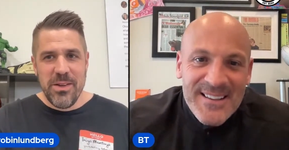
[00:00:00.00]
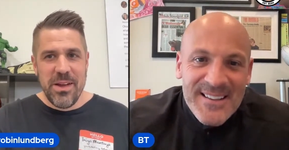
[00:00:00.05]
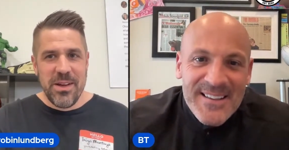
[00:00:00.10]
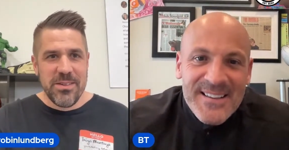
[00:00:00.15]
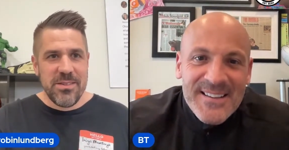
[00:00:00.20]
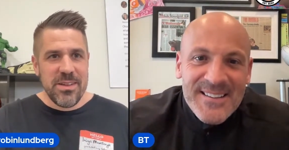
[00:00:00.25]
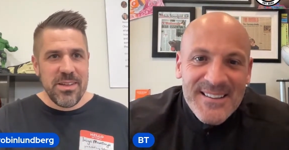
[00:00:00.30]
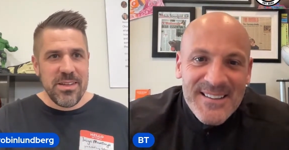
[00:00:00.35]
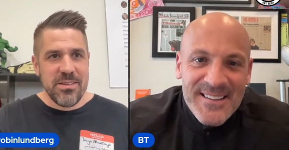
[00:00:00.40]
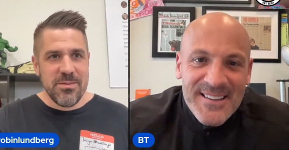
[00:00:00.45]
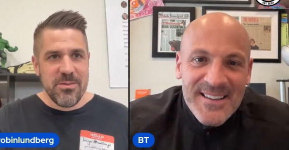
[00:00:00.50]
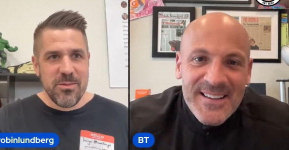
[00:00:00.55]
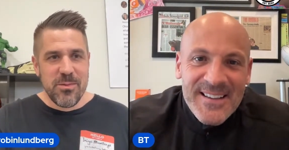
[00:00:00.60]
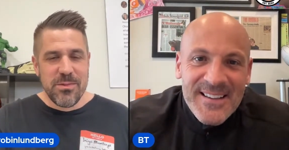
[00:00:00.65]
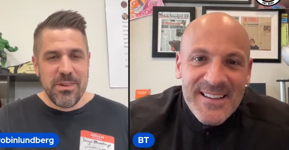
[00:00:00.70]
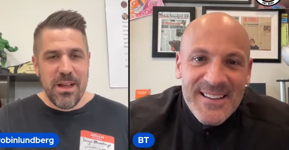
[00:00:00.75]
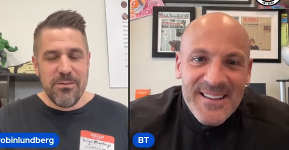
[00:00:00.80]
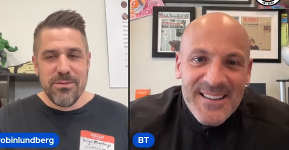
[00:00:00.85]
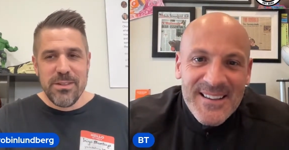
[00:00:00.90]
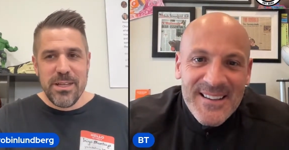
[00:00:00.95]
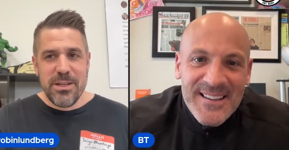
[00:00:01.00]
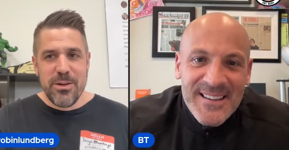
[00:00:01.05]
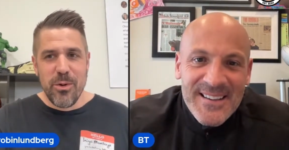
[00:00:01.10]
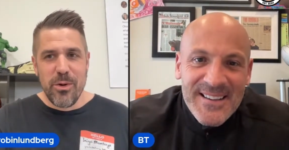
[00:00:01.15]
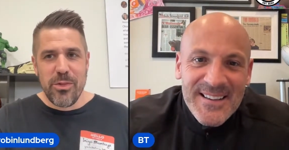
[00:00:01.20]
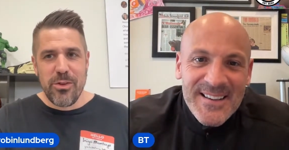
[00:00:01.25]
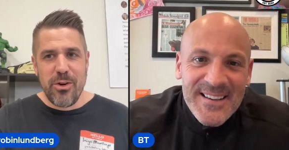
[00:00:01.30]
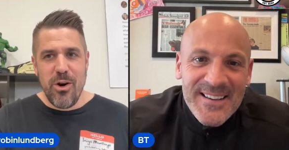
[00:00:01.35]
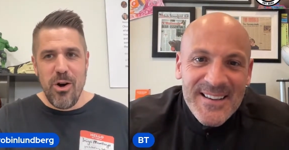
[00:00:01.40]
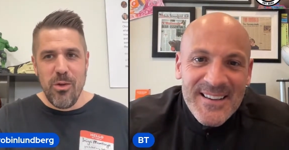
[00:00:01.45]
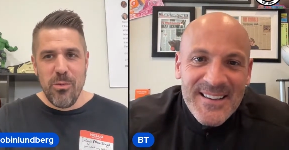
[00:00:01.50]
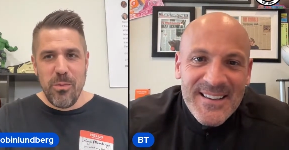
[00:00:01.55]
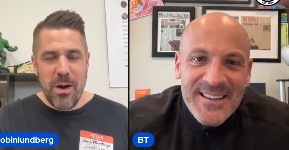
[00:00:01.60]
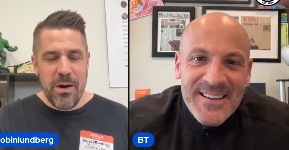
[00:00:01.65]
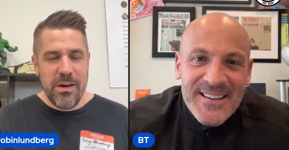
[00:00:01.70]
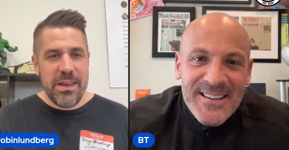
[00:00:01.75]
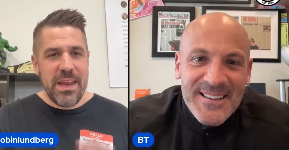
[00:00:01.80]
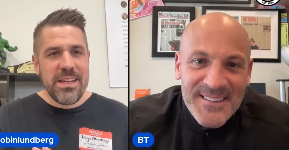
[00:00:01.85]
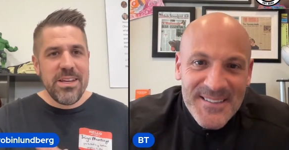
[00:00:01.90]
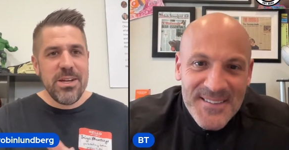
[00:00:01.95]
Speaker 1: and in lovely North
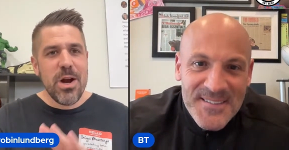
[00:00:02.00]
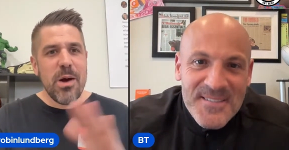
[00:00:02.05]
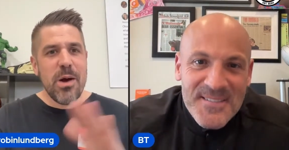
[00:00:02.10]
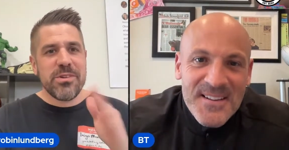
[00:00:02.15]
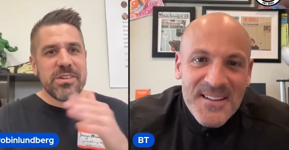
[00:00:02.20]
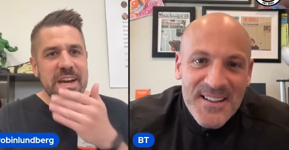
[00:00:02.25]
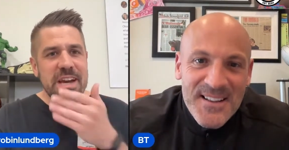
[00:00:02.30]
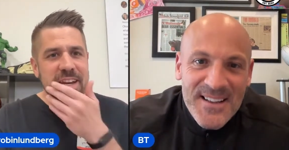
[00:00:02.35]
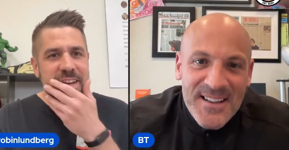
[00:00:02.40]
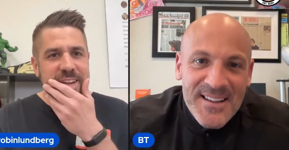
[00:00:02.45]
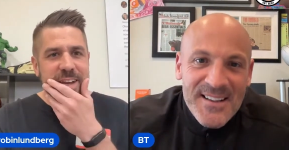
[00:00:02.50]
Caldwell. And you know, I was gonna